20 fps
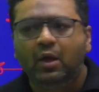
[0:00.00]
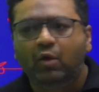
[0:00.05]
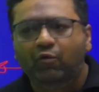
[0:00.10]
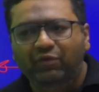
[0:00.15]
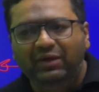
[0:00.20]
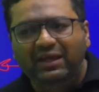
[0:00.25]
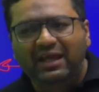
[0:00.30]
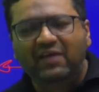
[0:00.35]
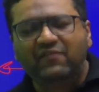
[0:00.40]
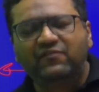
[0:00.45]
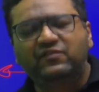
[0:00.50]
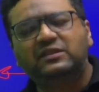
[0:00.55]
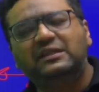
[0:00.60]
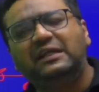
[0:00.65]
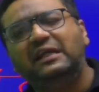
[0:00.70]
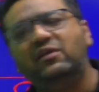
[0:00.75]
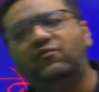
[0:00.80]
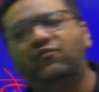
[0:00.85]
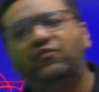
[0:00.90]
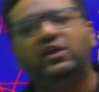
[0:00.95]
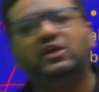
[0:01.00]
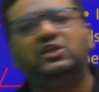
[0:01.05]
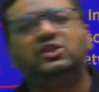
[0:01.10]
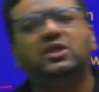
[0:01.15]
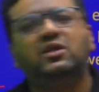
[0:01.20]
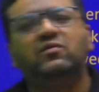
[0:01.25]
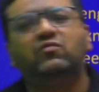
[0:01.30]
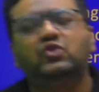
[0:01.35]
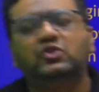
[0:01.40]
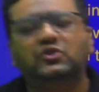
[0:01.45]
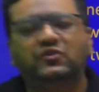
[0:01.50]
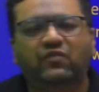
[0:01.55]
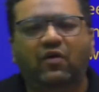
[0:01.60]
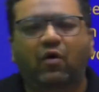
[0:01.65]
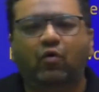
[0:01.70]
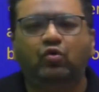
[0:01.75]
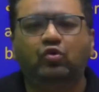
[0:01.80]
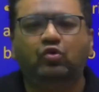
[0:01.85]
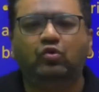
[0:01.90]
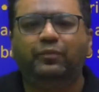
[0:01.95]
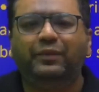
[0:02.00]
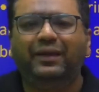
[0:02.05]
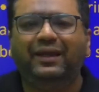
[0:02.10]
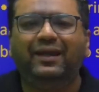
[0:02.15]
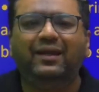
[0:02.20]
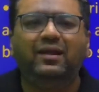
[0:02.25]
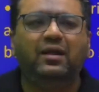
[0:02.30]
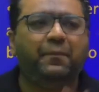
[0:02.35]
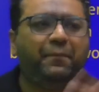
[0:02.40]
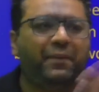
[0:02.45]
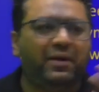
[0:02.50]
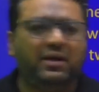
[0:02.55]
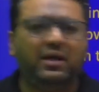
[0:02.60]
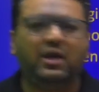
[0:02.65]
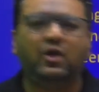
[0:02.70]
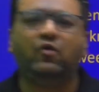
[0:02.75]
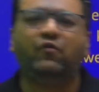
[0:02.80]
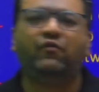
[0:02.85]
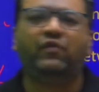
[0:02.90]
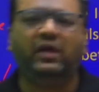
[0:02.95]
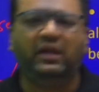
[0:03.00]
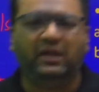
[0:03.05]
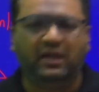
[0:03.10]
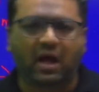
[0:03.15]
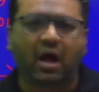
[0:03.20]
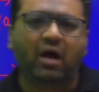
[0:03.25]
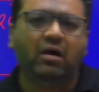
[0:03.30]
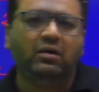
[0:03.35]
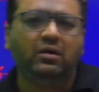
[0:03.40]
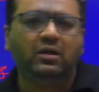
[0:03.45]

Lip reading: We have seen friction was found to be independent of area.